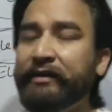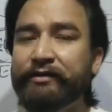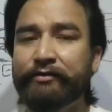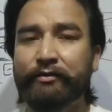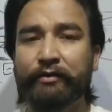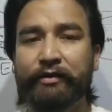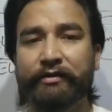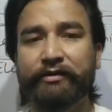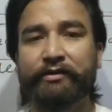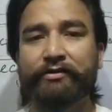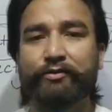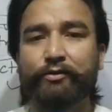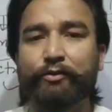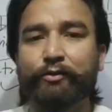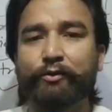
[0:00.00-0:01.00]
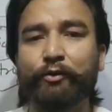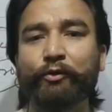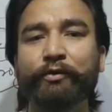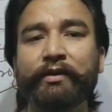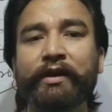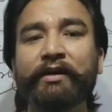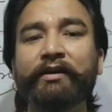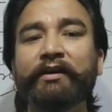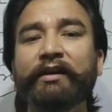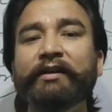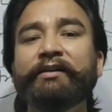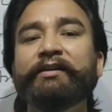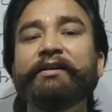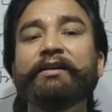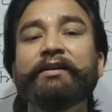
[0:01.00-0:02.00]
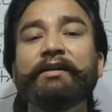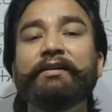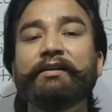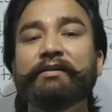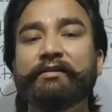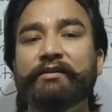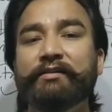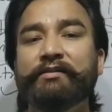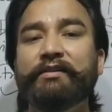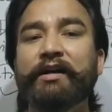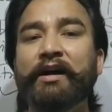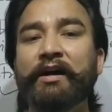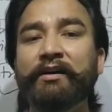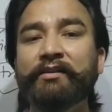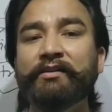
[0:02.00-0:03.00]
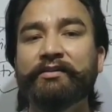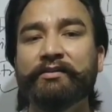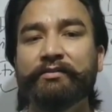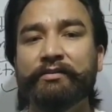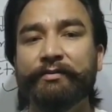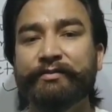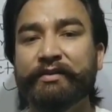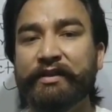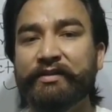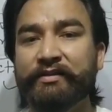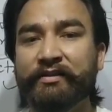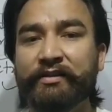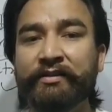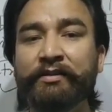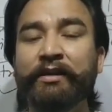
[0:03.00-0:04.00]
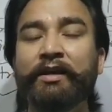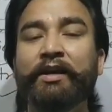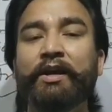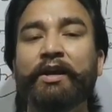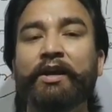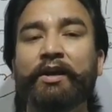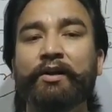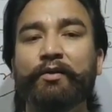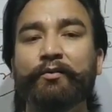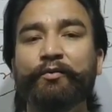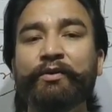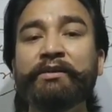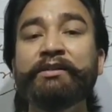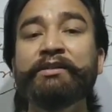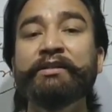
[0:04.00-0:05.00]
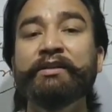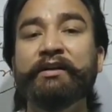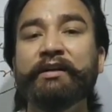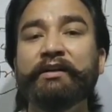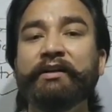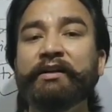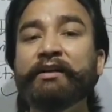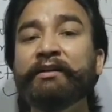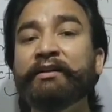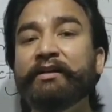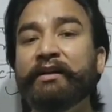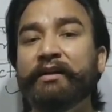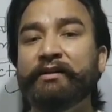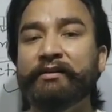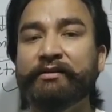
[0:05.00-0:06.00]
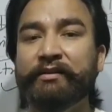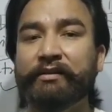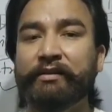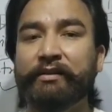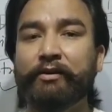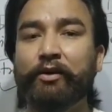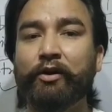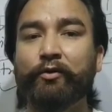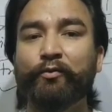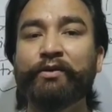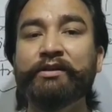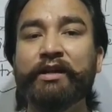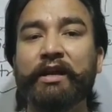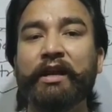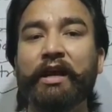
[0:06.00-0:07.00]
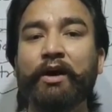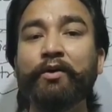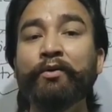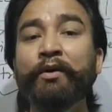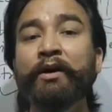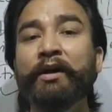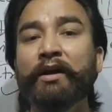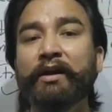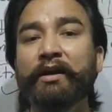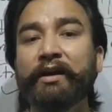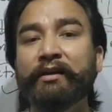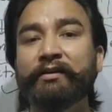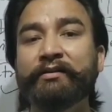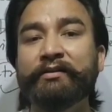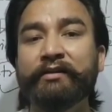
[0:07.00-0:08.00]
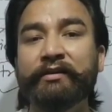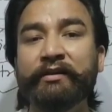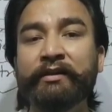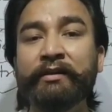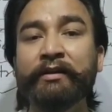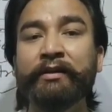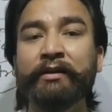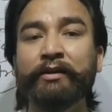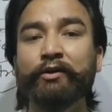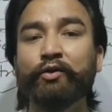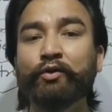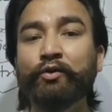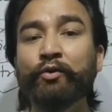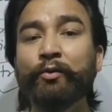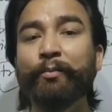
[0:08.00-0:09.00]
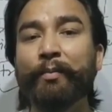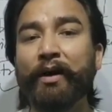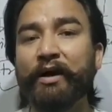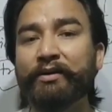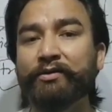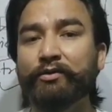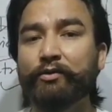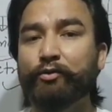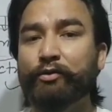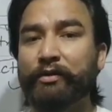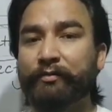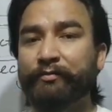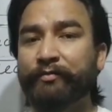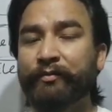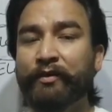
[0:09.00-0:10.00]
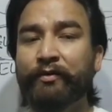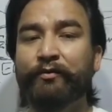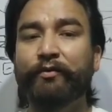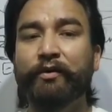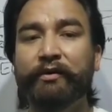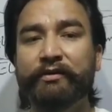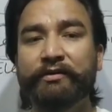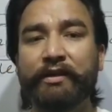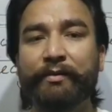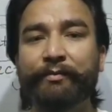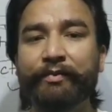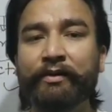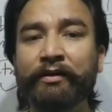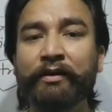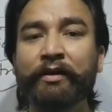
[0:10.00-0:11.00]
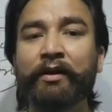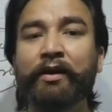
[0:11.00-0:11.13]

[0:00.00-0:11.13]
insulators. So you know that electrical conductors are the substances which conduct electricity or which allow electricity to pass through them. For example,